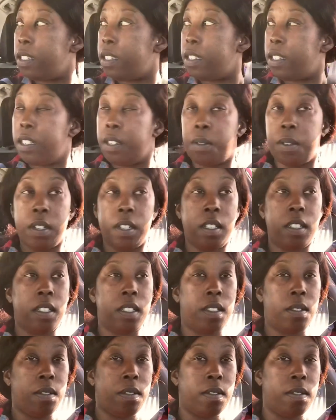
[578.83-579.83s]
Anyways.
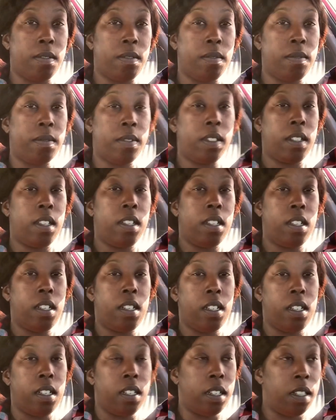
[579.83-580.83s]

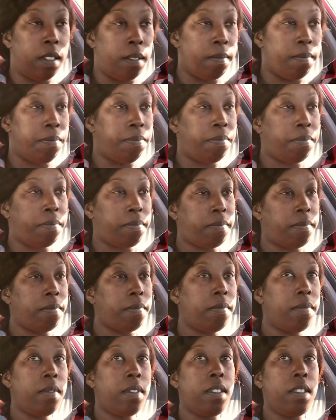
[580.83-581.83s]
Um,
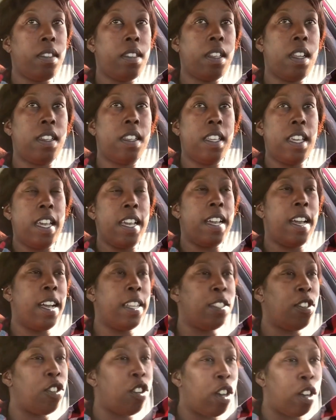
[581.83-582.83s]
yeah,
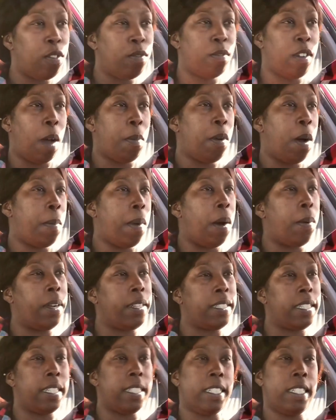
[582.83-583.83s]
you know, I'm on my way
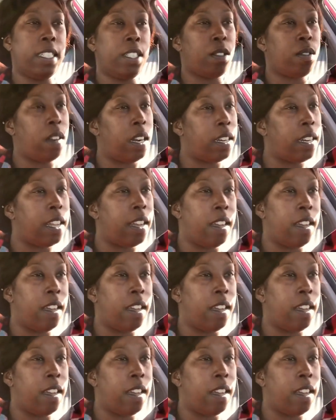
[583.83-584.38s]
to the dentist right now.